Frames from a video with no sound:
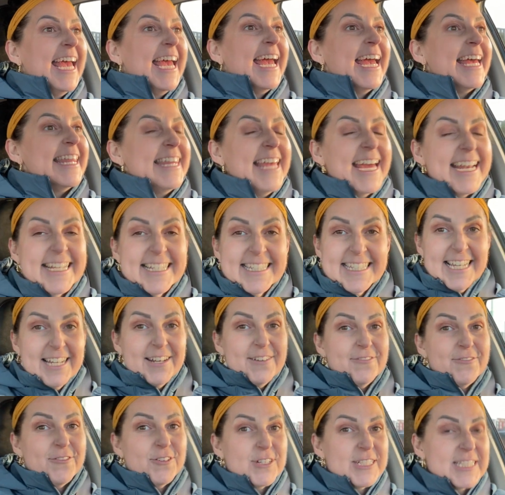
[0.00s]
And that is
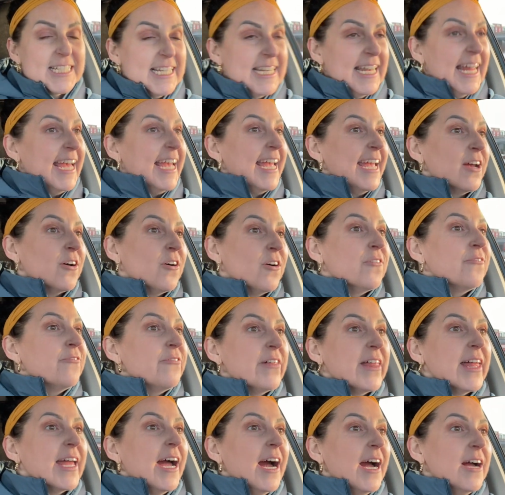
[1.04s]
it for today.
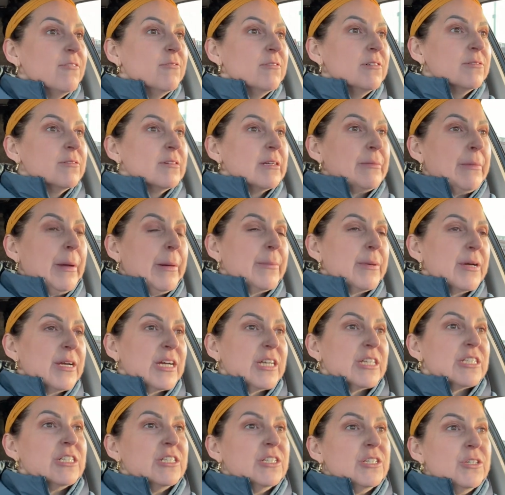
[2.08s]
Hopefully I will
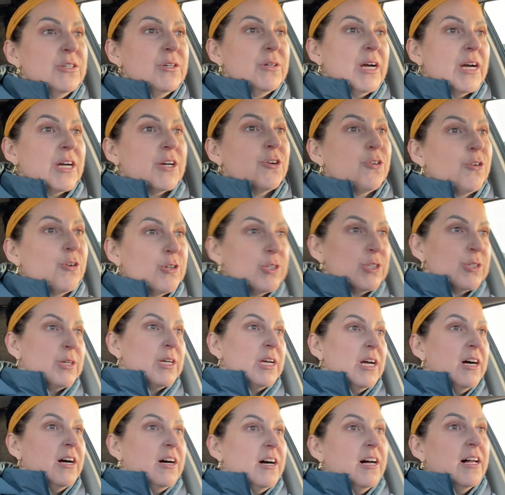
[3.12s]
remember to do a grocery
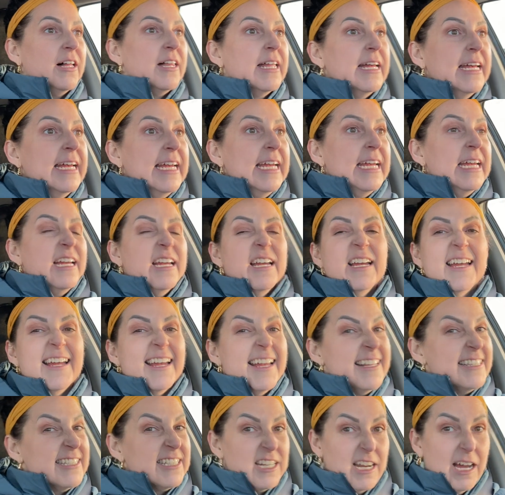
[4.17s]
haul.
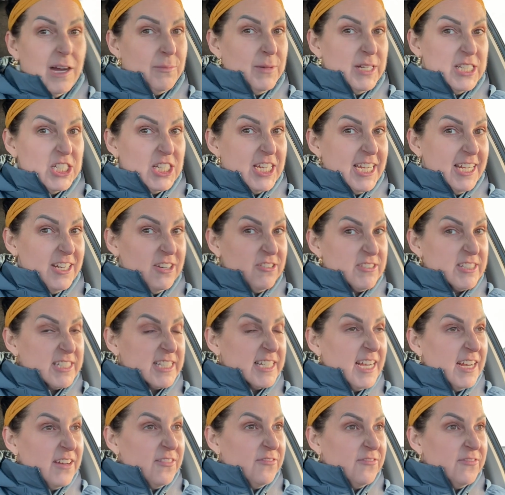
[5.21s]
It's not much keto
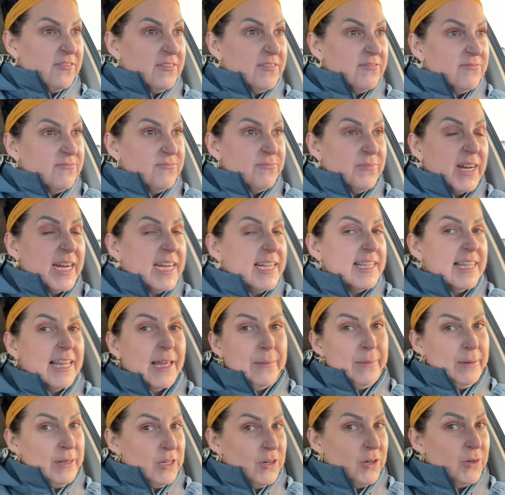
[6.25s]
stuff, but
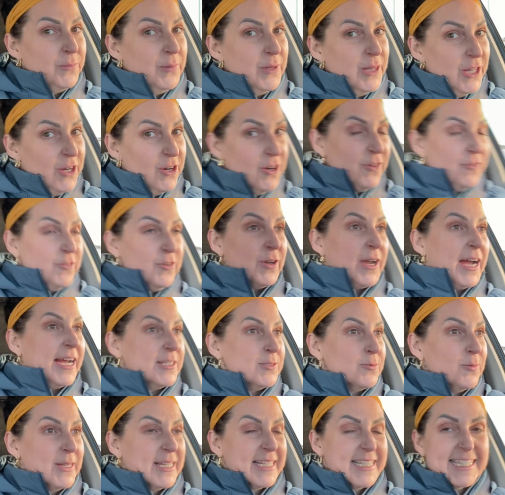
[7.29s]
let me know below if you
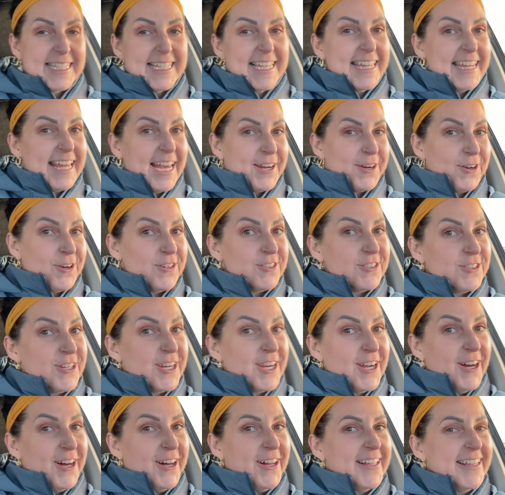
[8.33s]
guys want to see that grocery
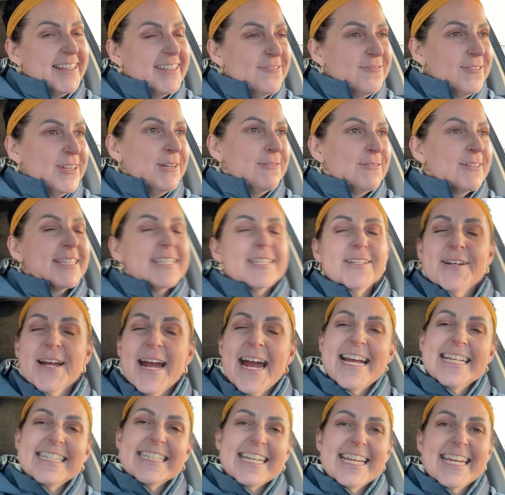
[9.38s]
haul. We will see you
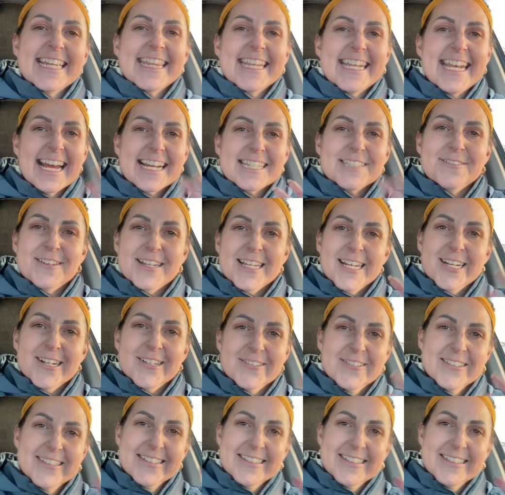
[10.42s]
guys in the next video.